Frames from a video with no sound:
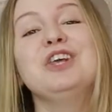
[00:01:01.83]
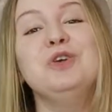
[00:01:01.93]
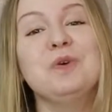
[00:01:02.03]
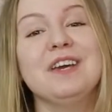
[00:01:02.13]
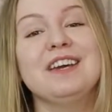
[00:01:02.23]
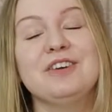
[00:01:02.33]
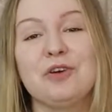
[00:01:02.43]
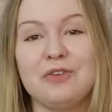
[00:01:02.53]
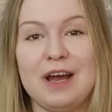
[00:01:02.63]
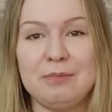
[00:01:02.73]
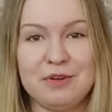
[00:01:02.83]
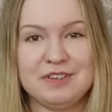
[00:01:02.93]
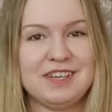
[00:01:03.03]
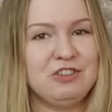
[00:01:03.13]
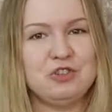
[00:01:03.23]
you can grab their
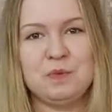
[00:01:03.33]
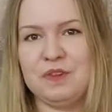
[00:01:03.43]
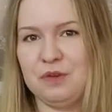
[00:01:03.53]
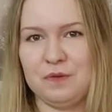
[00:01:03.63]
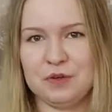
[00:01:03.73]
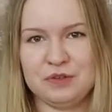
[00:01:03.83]
attention within the first